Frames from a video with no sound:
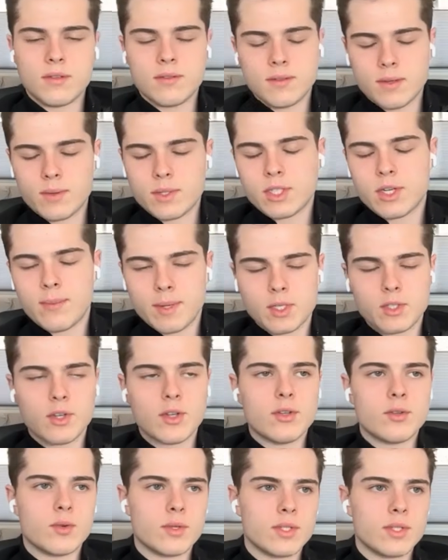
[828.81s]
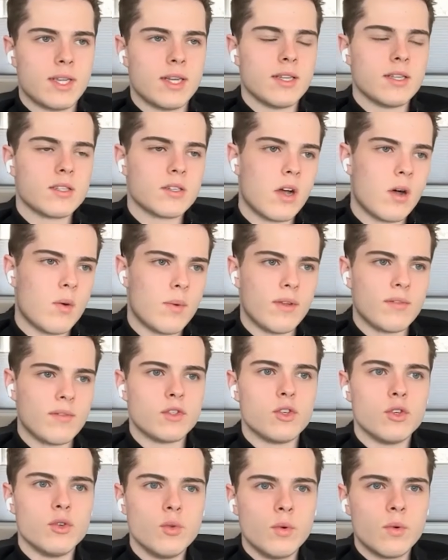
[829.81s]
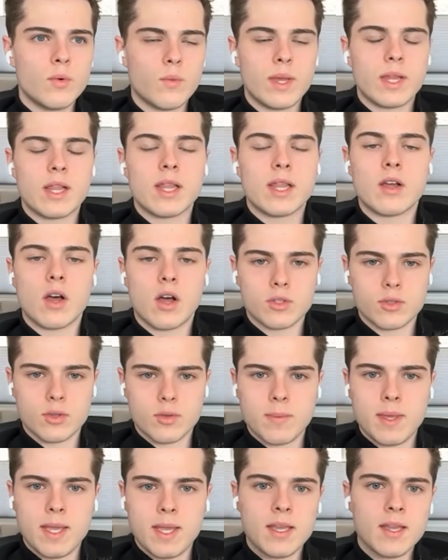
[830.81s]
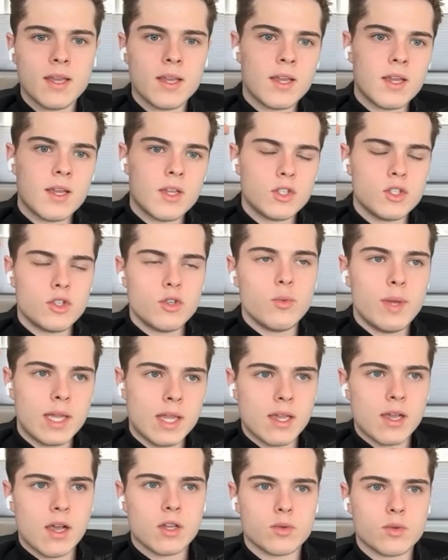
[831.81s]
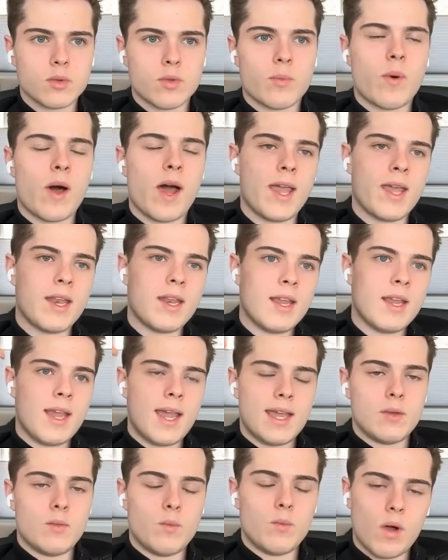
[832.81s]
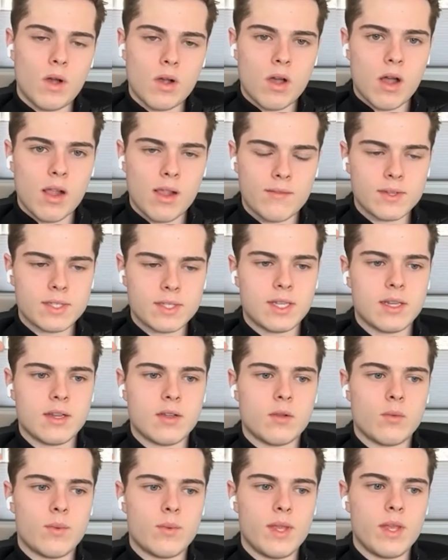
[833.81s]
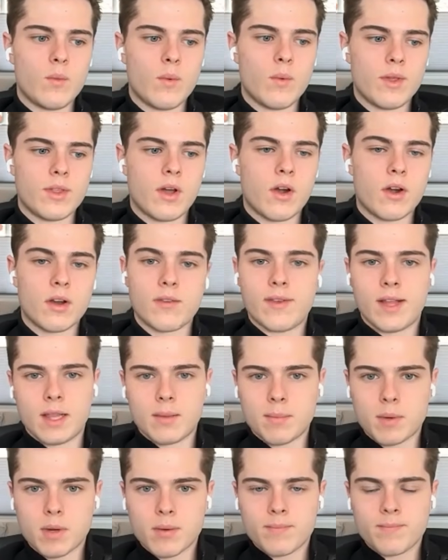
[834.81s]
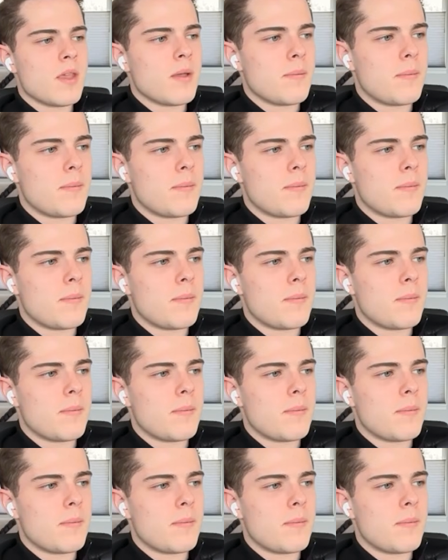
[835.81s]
which I'm going to show you towards the end of this call, we have 2 weekly calls with me, 2 weekly calls with Wyatt, and then 1 call every single week with our developer.